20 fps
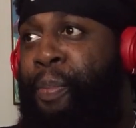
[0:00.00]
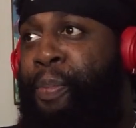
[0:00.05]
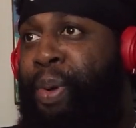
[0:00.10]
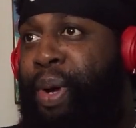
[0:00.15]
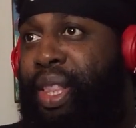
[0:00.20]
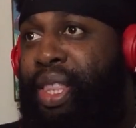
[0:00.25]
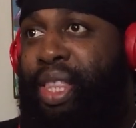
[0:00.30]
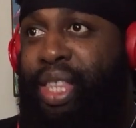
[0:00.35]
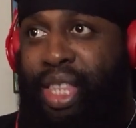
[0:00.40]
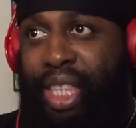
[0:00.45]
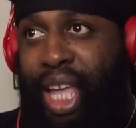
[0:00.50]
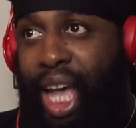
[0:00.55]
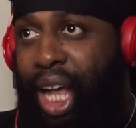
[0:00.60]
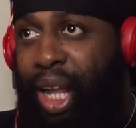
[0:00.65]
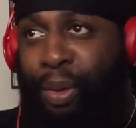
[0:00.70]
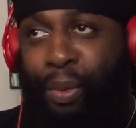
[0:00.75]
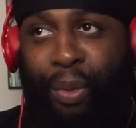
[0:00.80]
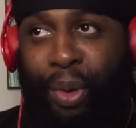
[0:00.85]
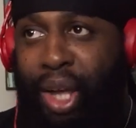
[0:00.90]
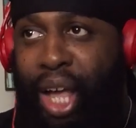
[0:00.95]
But
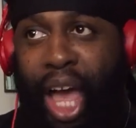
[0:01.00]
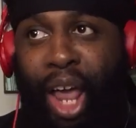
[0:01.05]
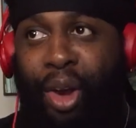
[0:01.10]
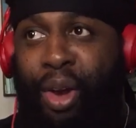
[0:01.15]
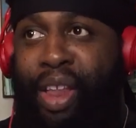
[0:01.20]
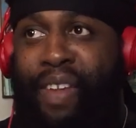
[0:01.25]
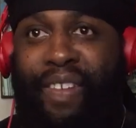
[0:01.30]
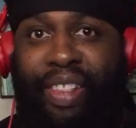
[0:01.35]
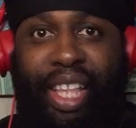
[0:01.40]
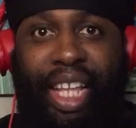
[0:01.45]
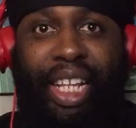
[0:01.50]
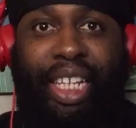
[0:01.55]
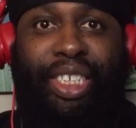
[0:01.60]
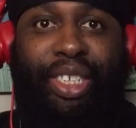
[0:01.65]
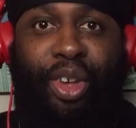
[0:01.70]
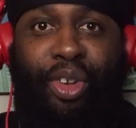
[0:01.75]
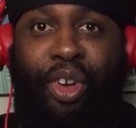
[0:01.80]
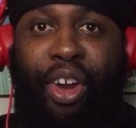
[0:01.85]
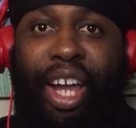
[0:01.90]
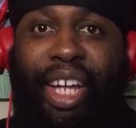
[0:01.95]
that, well, I don't even think
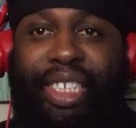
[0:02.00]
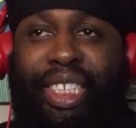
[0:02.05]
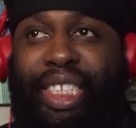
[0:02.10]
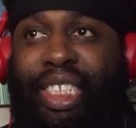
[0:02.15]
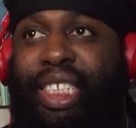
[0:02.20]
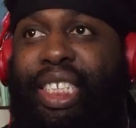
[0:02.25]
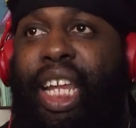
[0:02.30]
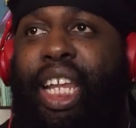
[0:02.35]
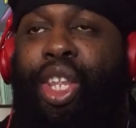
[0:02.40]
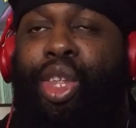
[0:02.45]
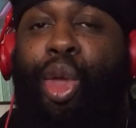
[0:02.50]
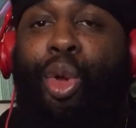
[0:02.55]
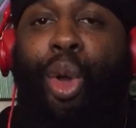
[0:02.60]
that's the craziest shit.